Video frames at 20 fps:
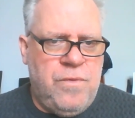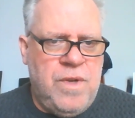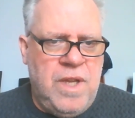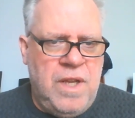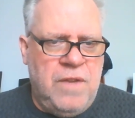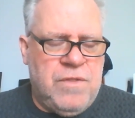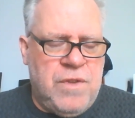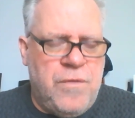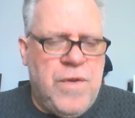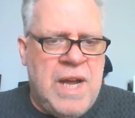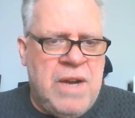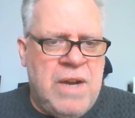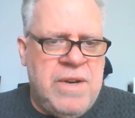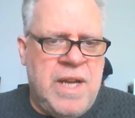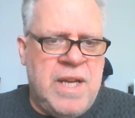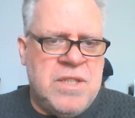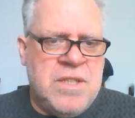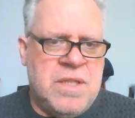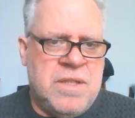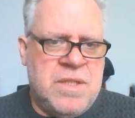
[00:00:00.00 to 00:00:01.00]
if the
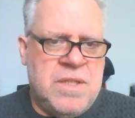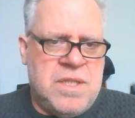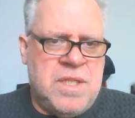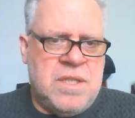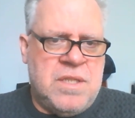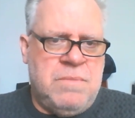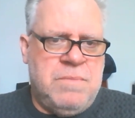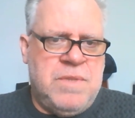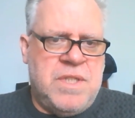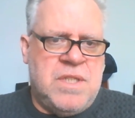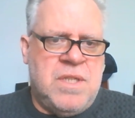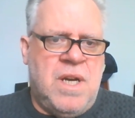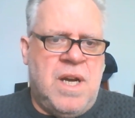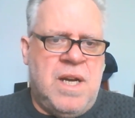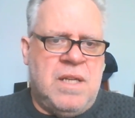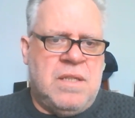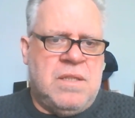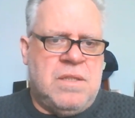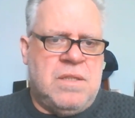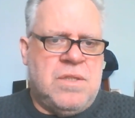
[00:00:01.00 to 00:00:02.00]
foundation of the system is
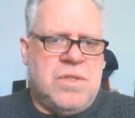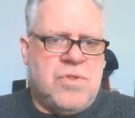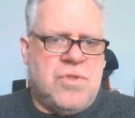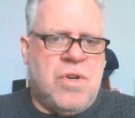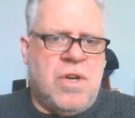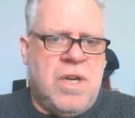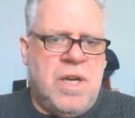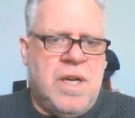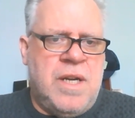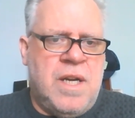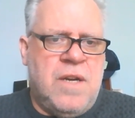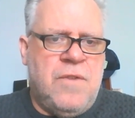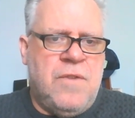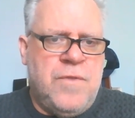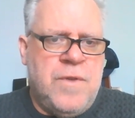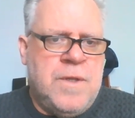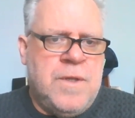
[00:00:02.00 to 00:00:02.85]
not strong enough,